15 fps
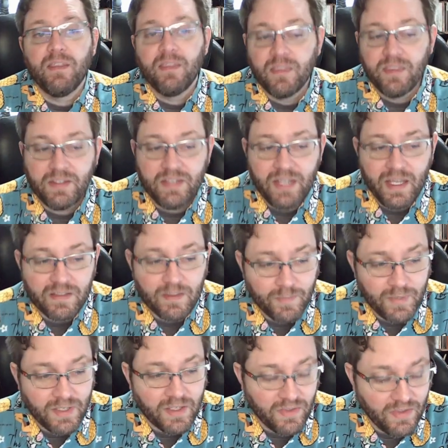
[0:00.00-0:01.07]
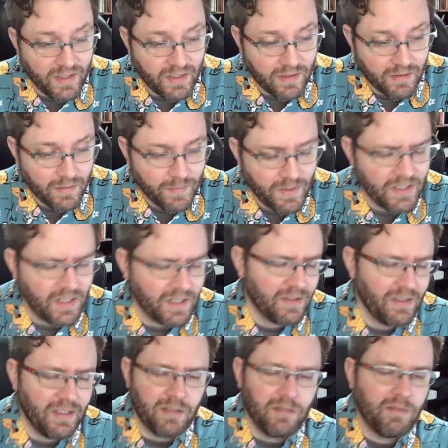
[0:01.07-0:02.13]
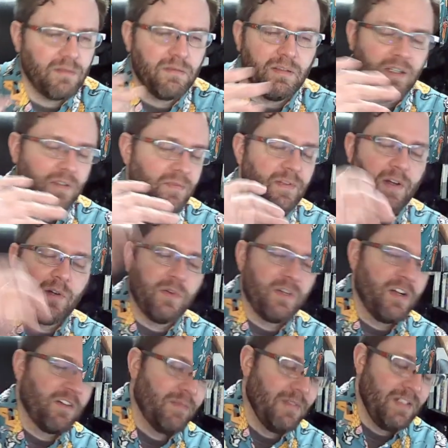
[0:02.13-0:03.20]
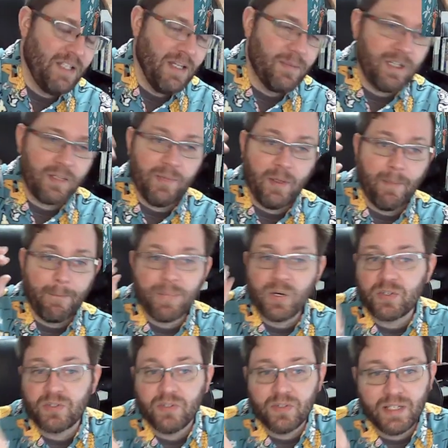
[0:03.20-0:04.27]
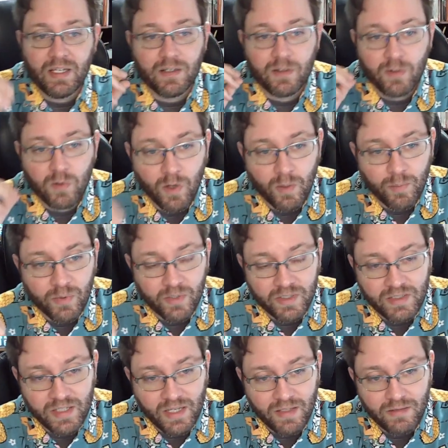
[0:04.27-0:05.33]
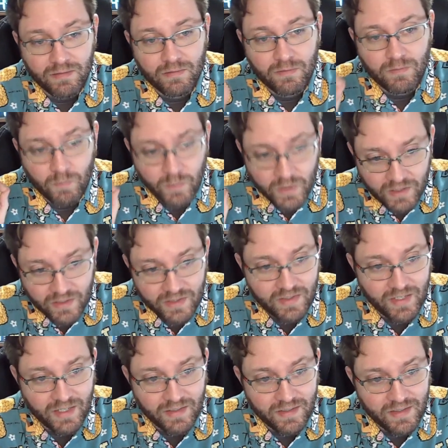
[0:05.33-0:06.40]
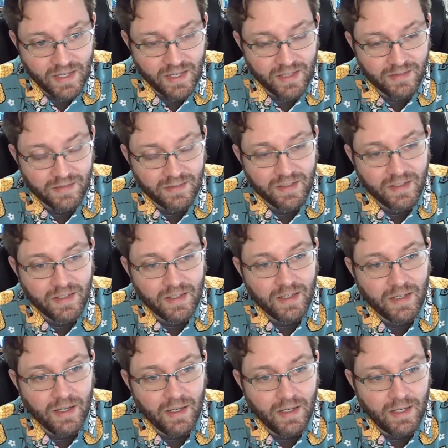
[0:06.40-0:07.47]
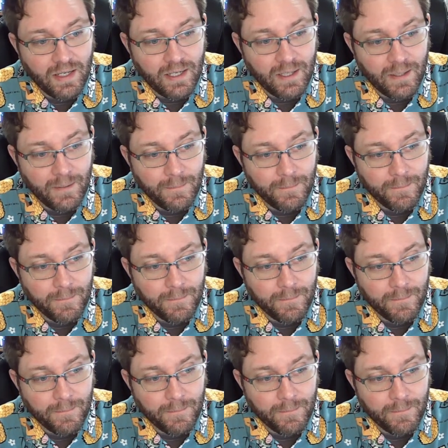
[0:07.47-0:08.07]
The debt's a big thing. I'm not talking like federal government debt. I'm talking about personal debt, corporate debt, real estate debt, auto